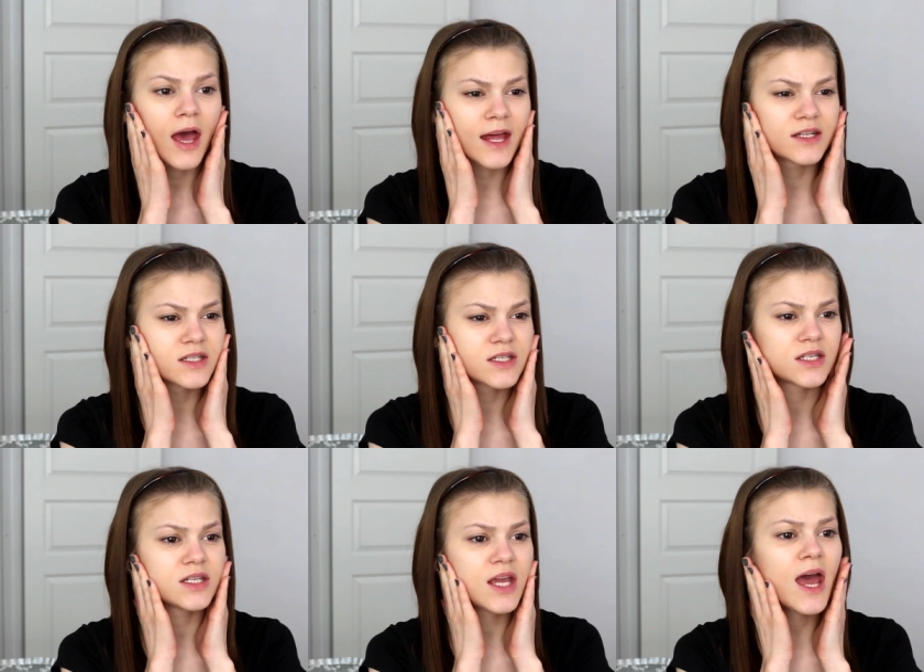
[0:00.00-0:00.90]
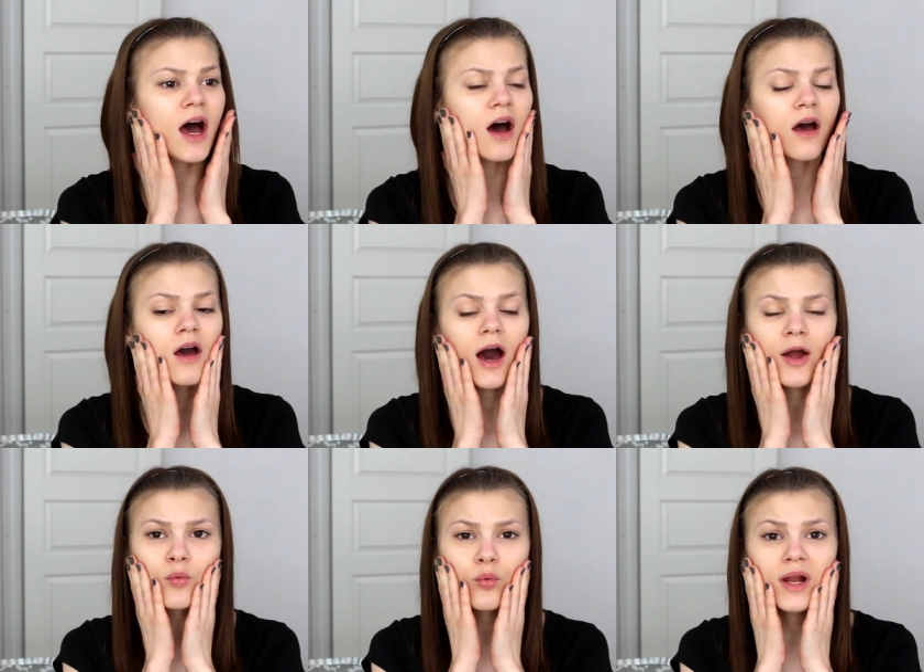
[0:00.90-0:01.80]
And yeah,
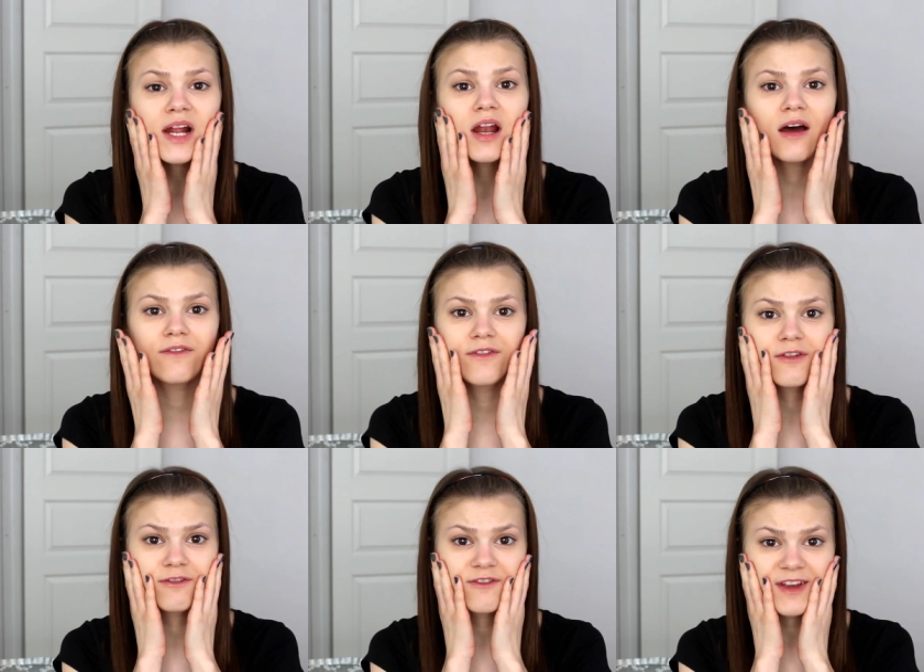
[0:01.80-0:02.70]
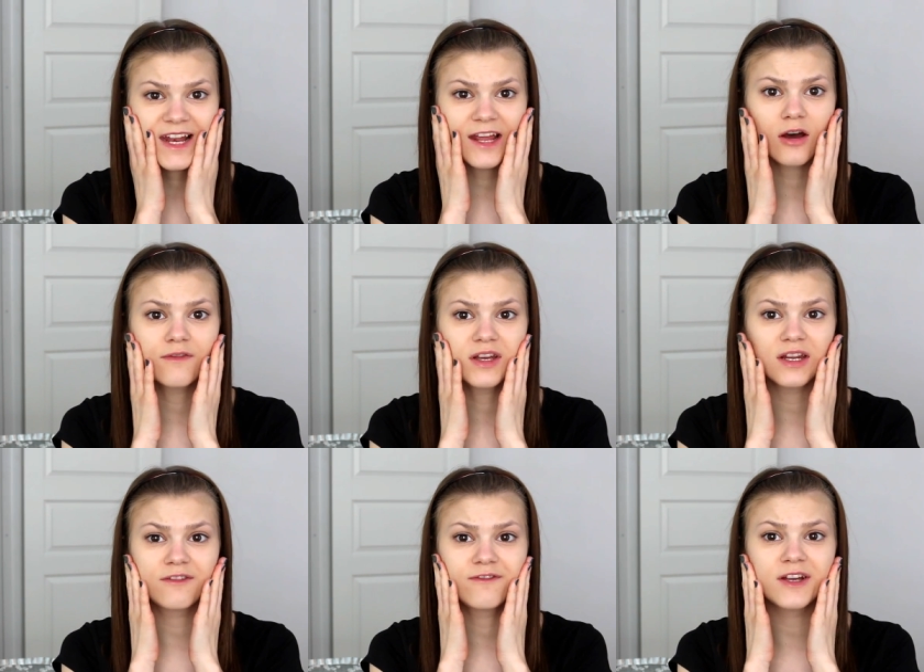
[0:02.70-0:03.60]
I really love the feeling of it.
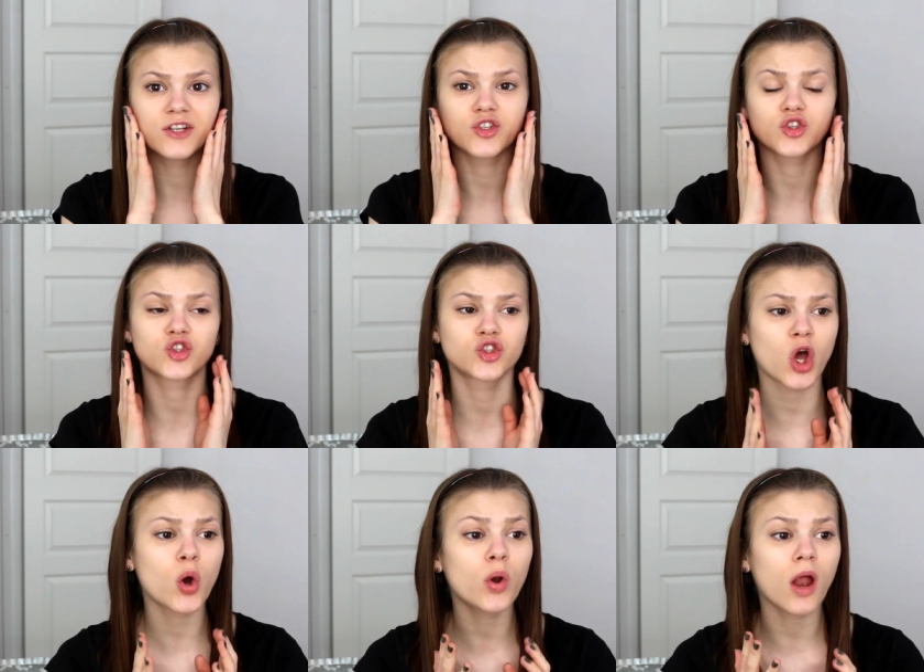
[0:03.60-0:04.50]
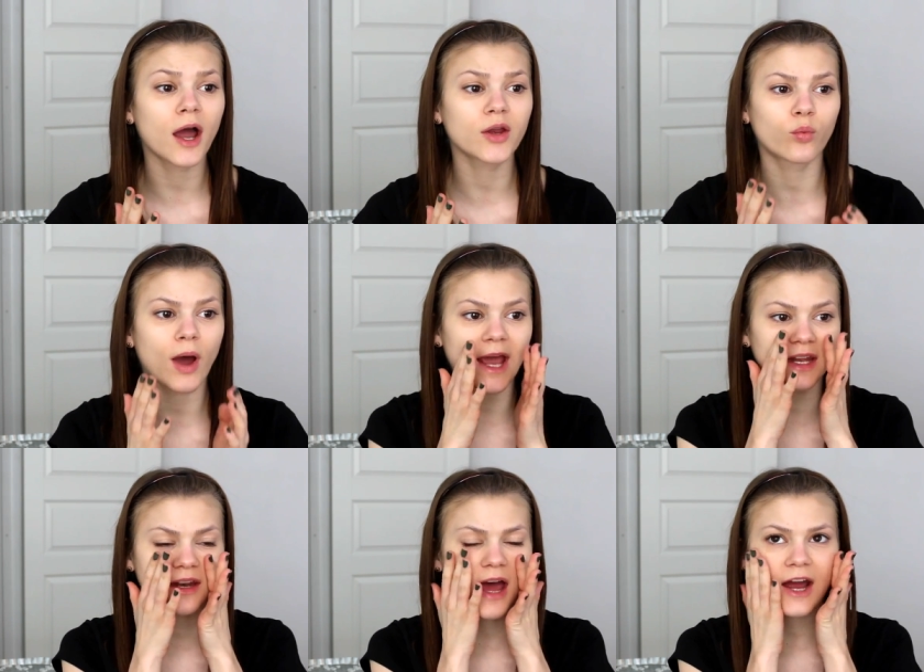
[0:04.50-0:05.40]
It feels so
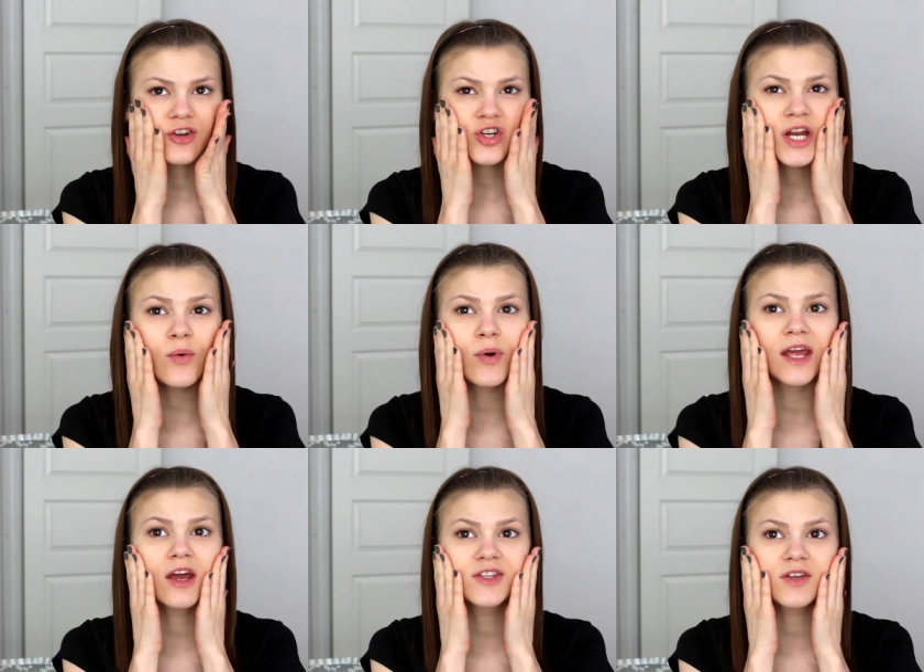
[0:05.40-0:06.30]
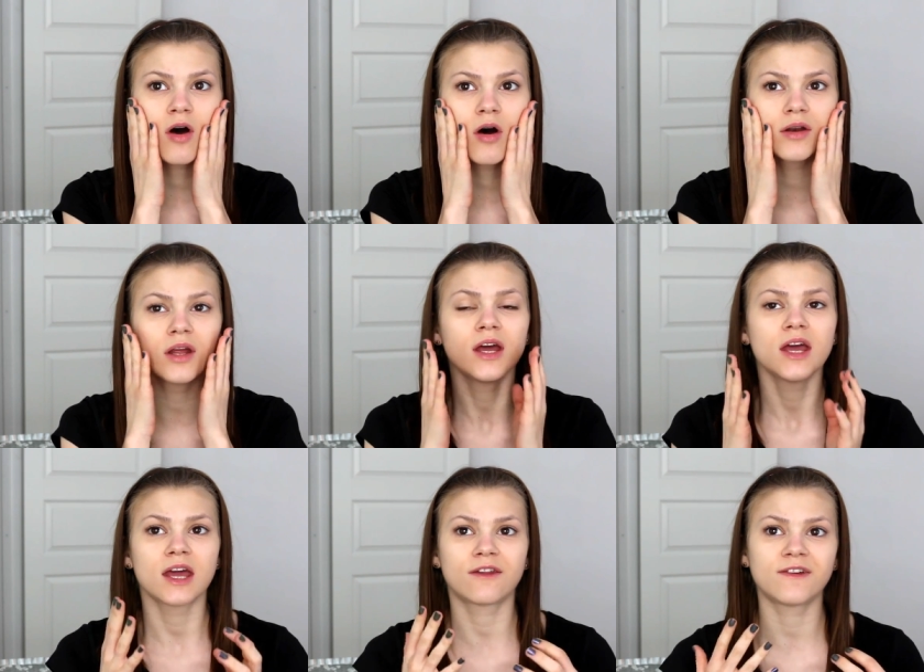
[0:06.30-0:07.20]
lightweight and actually when it gets on,
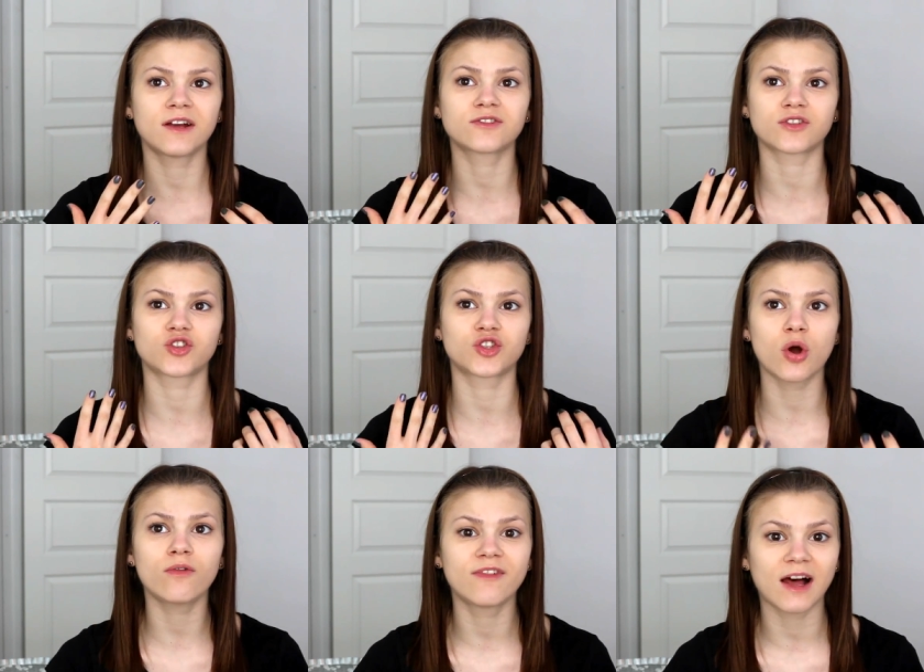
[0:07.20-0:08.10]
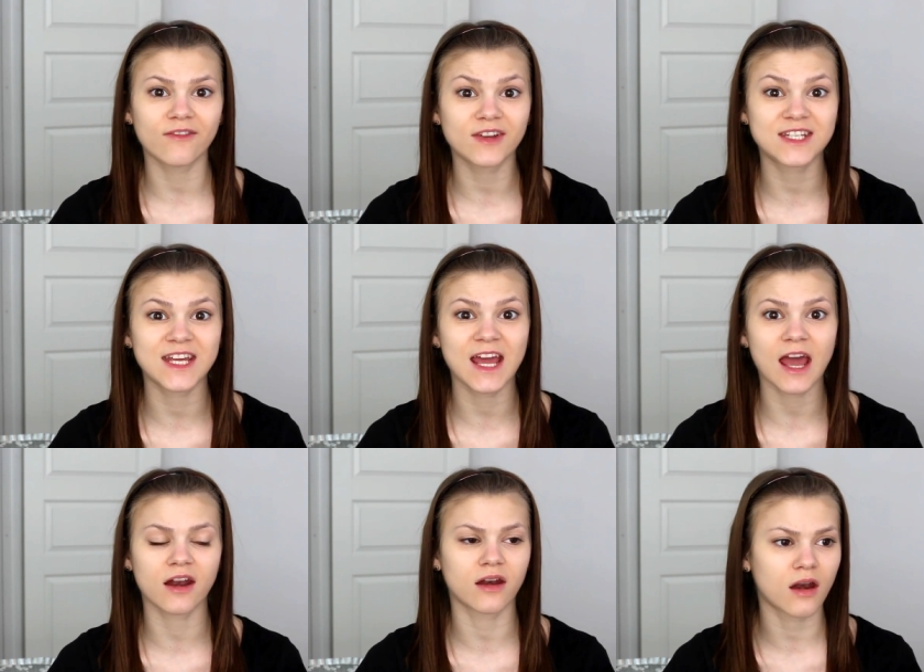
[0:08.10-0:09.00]
it feels so
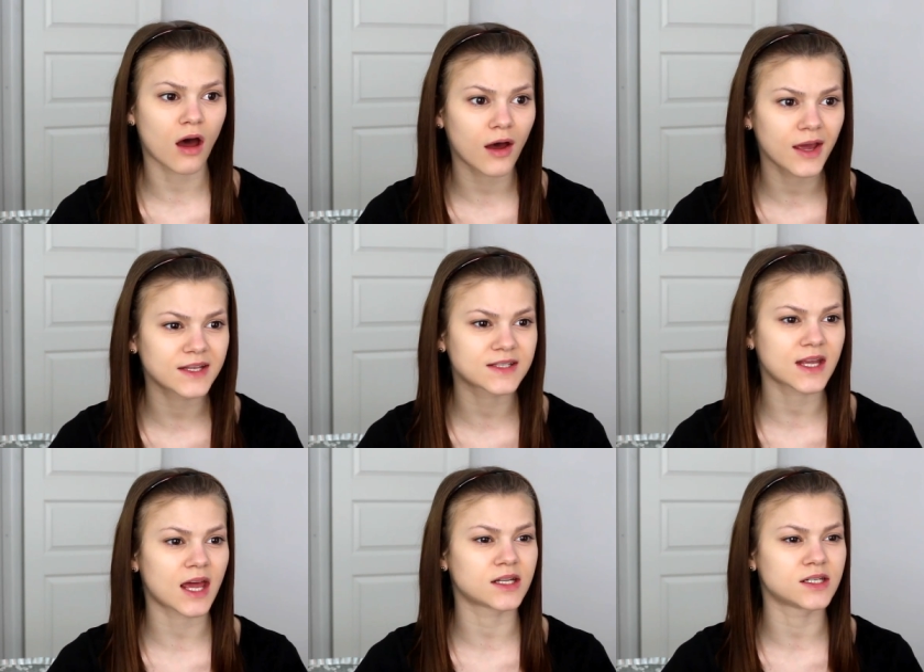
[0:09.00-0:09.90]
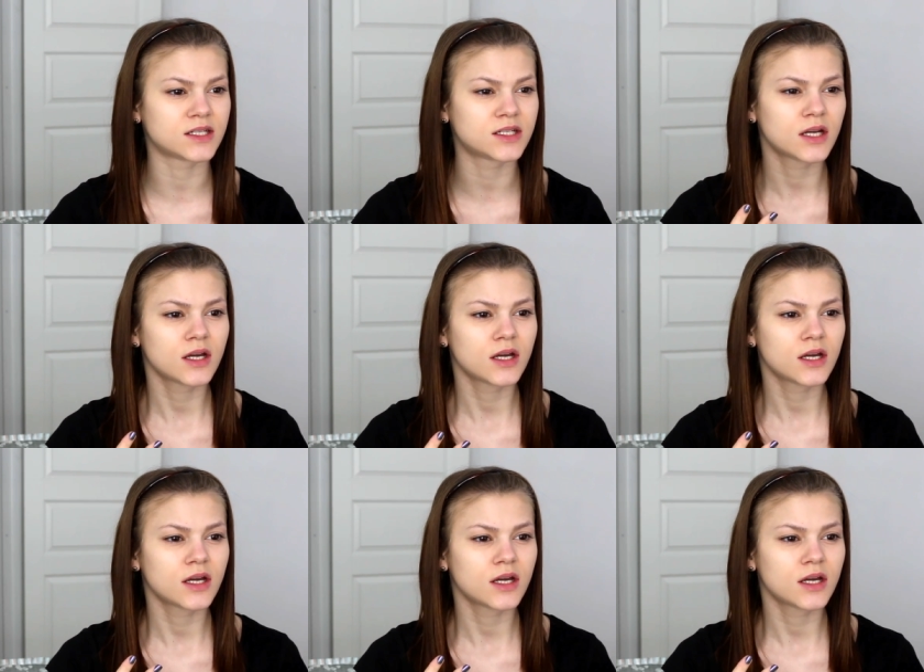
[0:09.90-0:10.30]
velvety and nice and